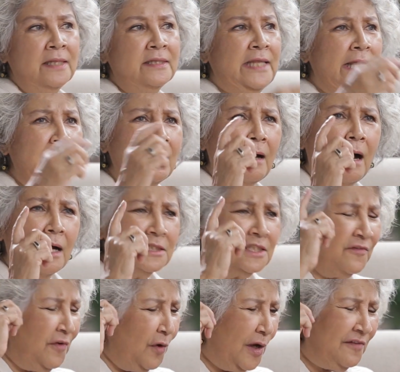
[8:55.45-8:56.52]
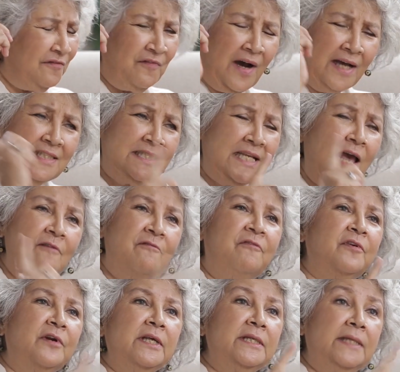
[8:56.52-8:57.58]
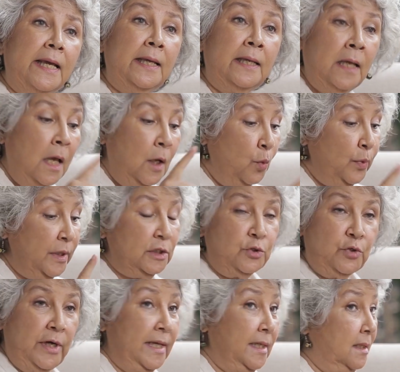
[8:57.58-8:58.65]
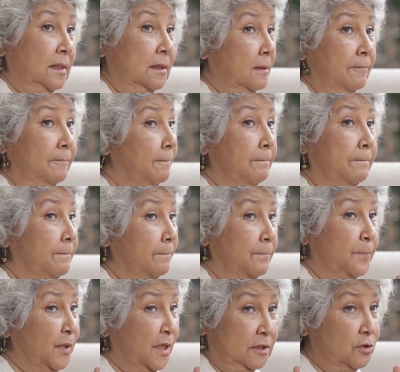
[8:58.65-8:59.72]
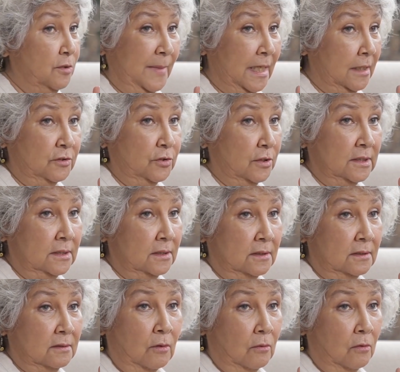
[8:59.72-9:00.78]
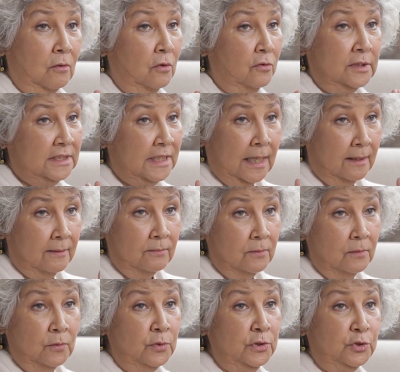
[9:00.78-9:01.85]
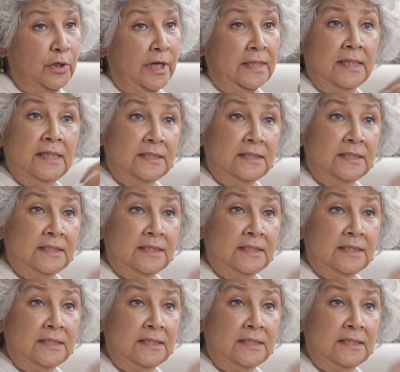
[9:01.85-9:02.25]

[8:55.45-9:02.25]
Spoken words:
They ask for advice every day. We train production managers all the time. We train